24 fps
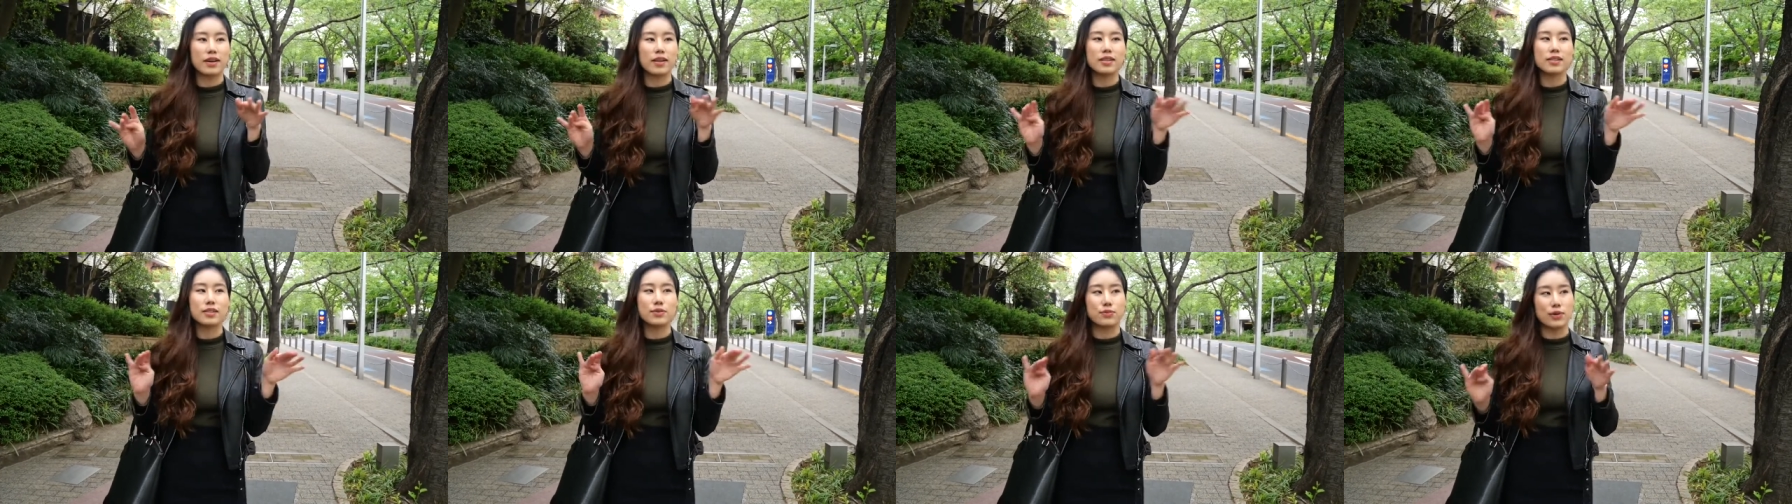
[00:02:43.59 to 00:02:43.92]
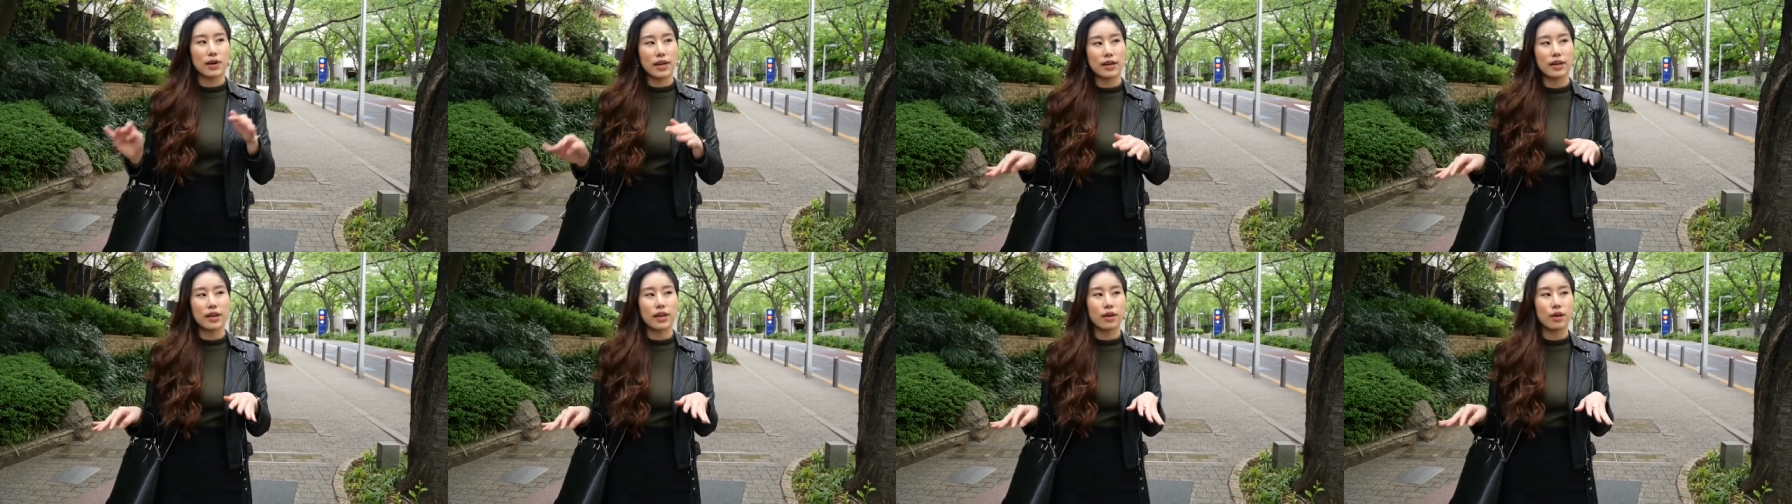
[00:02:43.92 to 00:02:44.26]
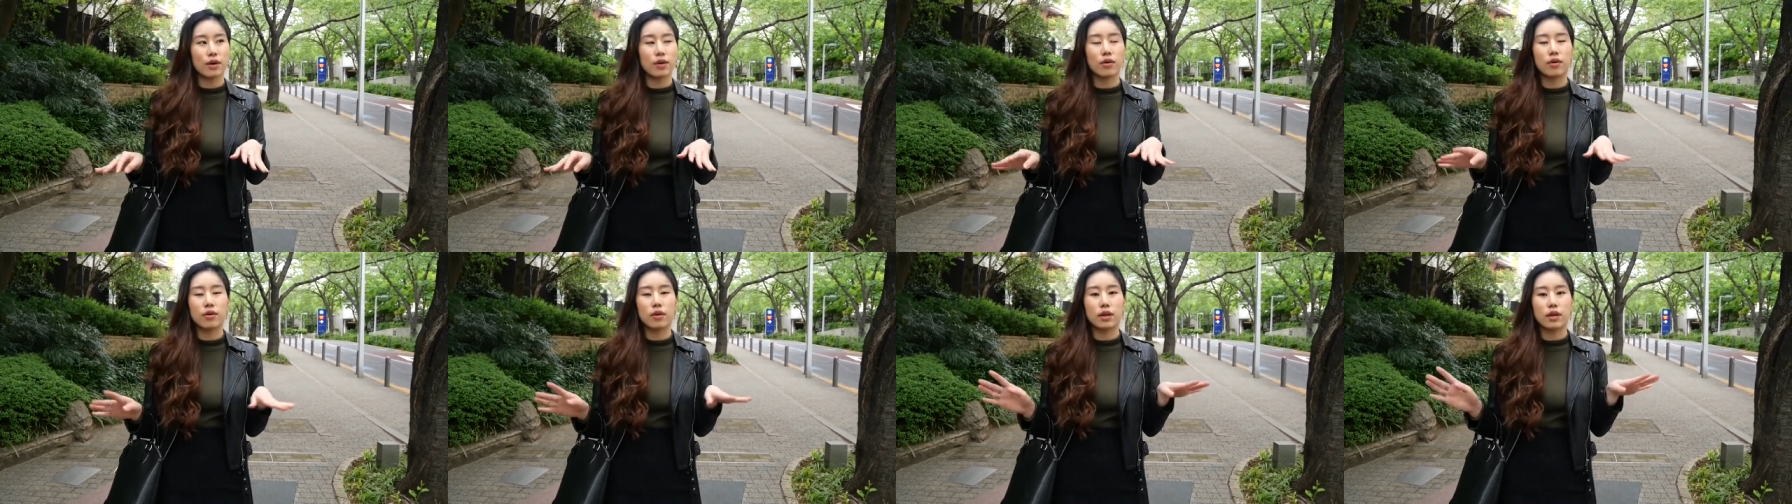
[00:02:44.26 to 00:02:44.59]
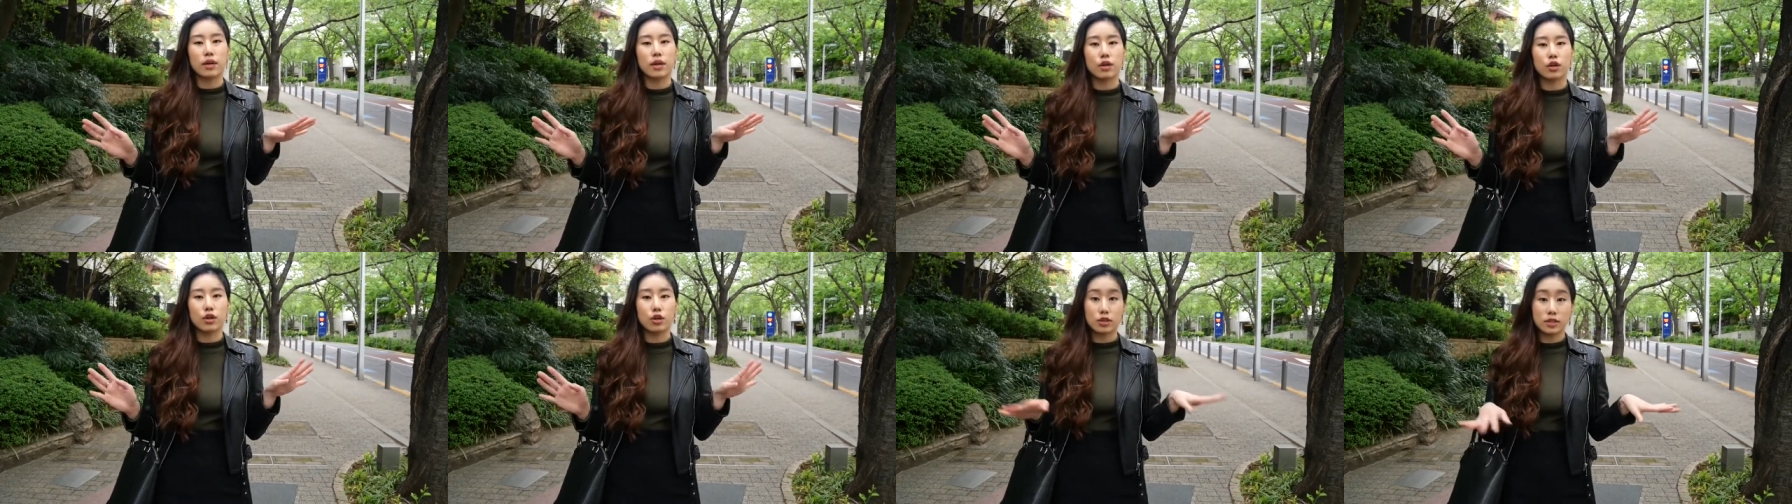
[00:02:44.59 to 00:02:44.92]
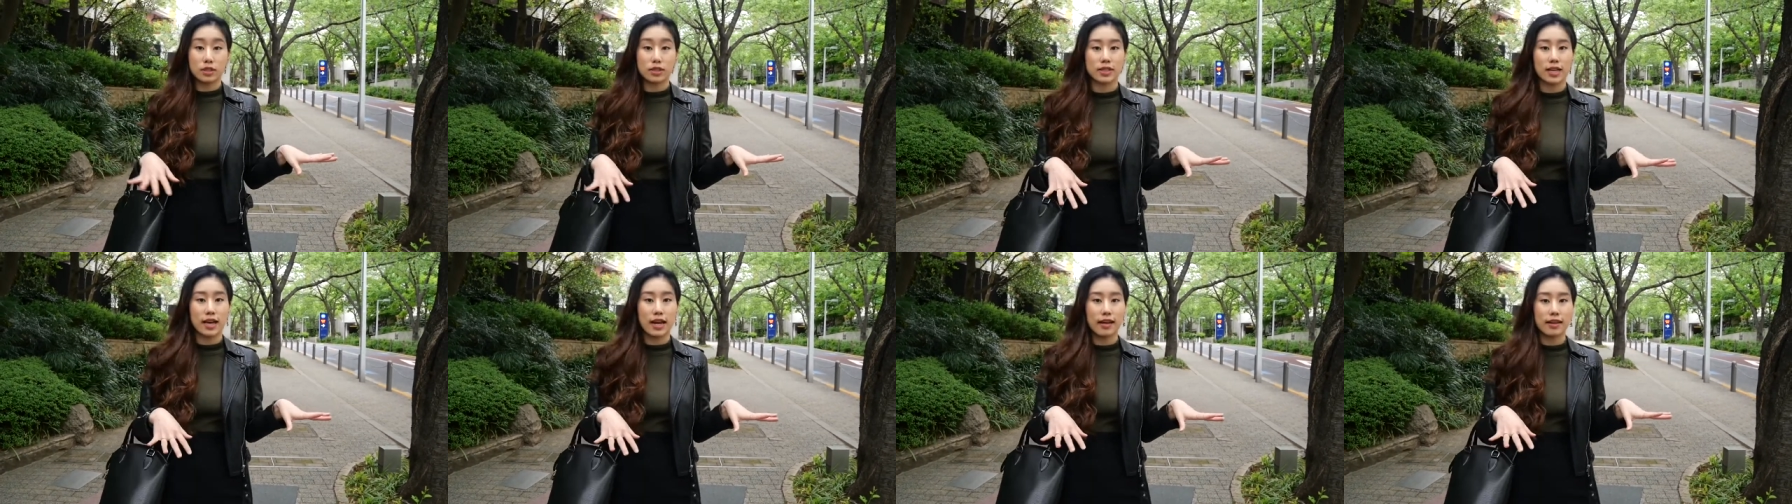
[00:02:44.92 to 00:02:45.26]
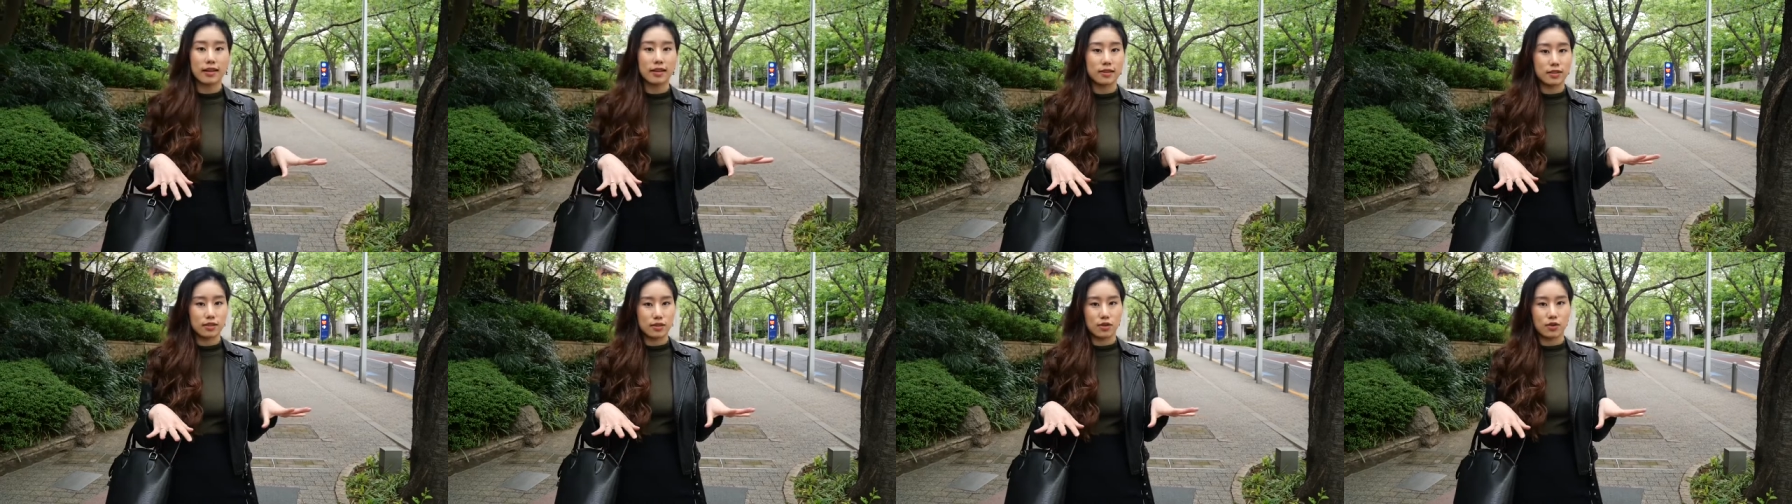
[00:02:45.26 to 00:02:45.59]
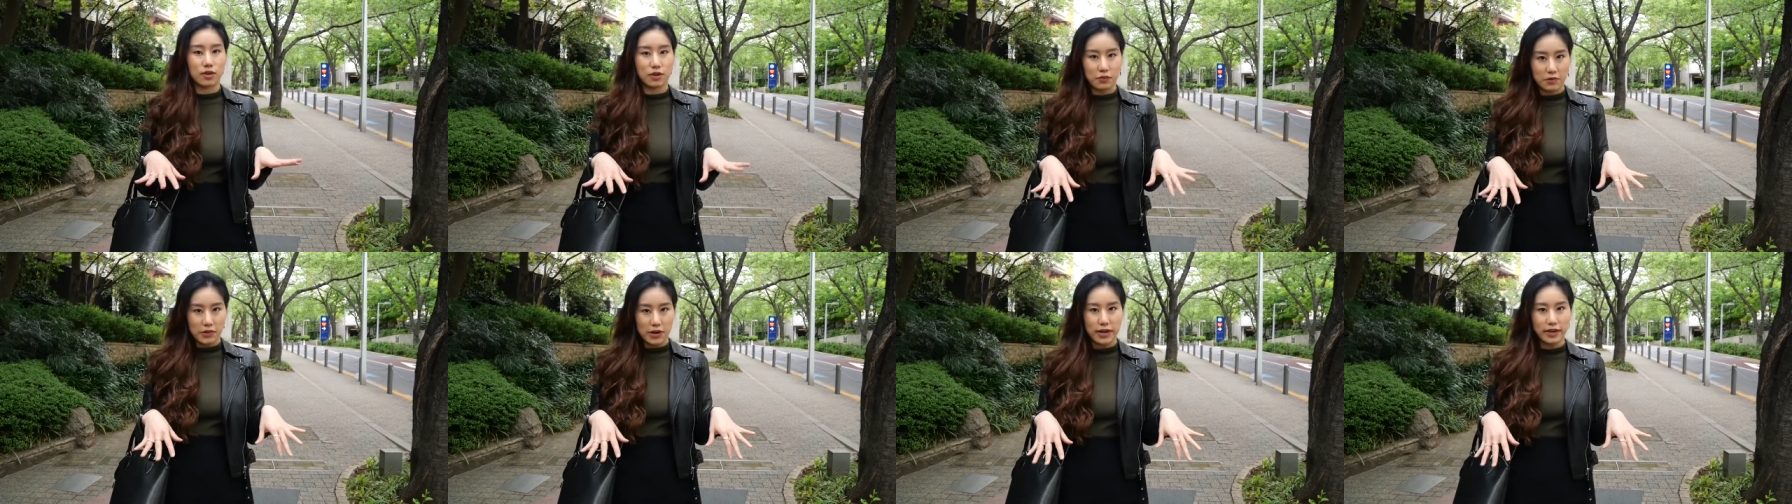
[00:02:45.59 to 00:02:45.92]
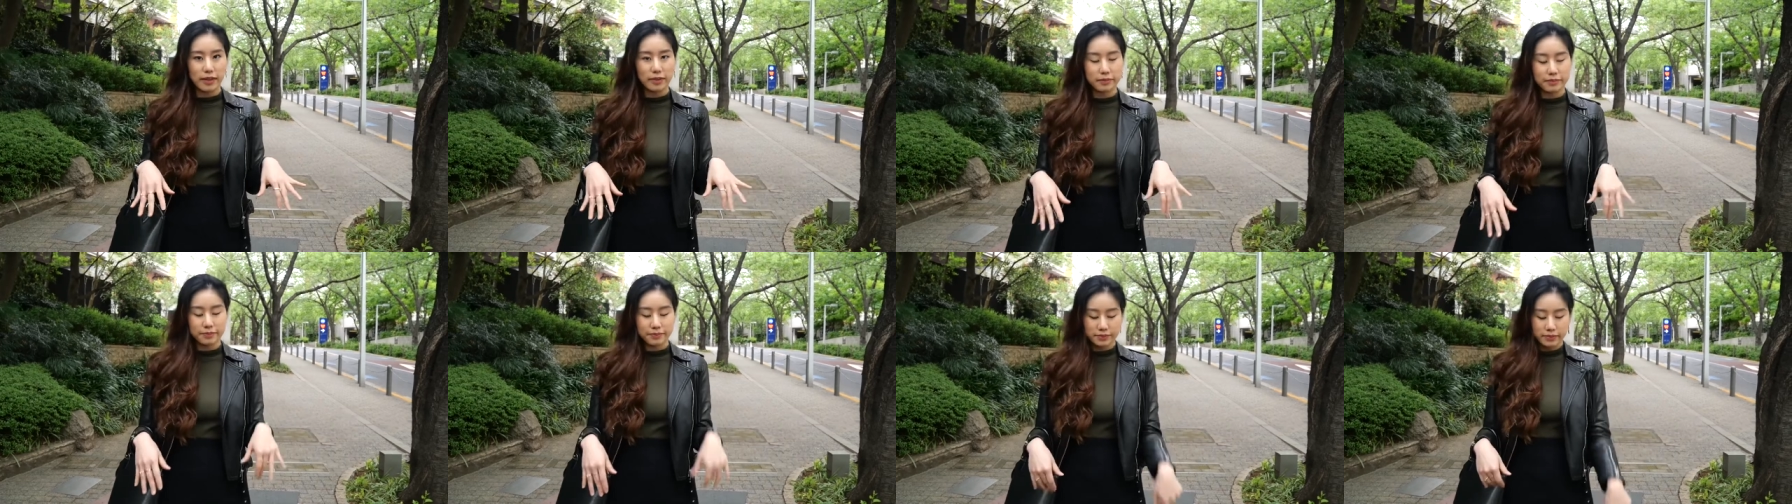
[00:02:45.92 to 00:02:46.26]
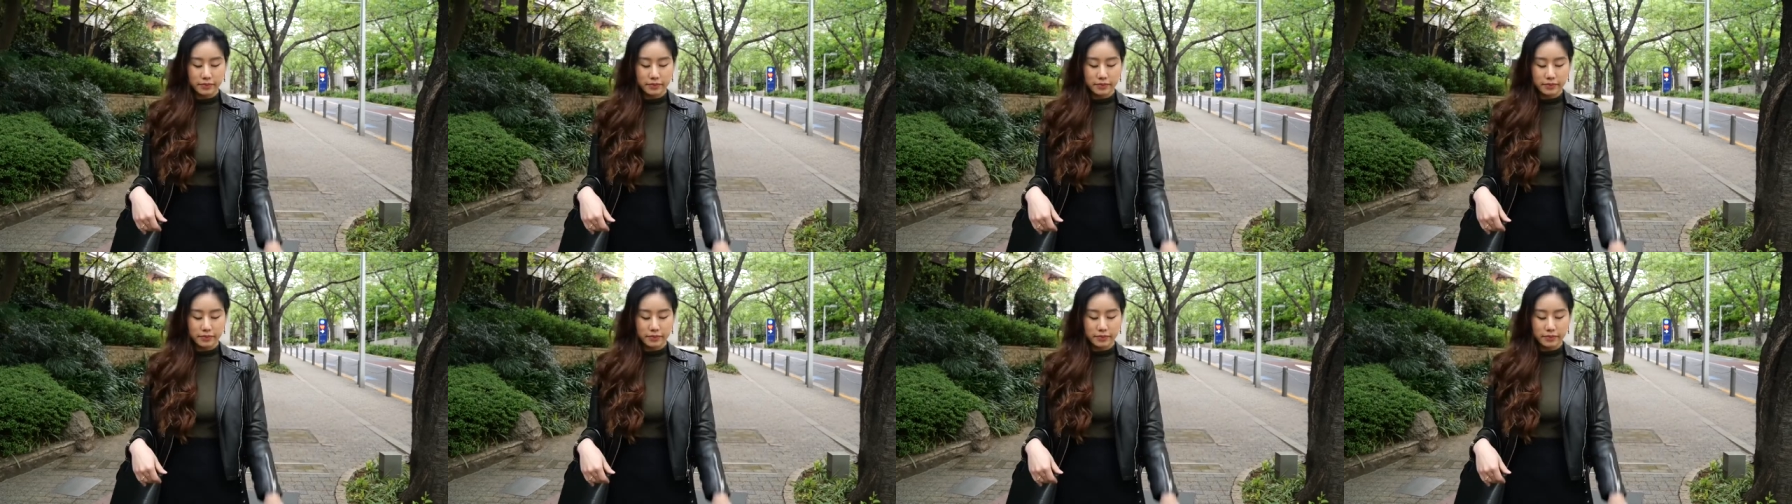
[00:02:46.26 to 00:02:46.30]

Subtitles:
it's raining or it looks like it's gonna rain.